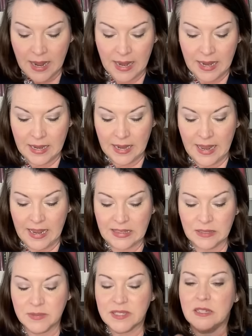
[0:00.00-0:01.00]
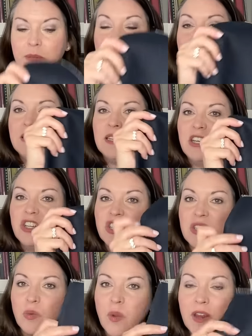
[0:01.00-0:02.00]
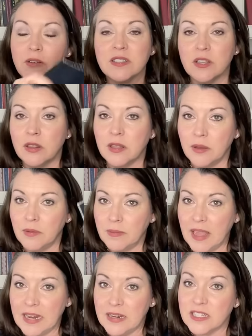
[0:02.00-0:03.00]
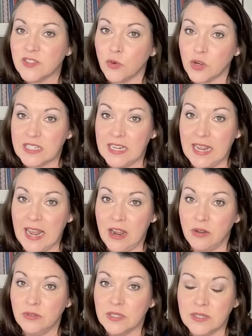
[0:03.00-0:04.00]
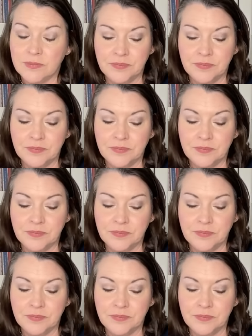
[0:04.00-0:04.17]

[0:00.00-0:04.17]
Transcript: and I had them send me a ten inch square. So the Aida is fourteen count.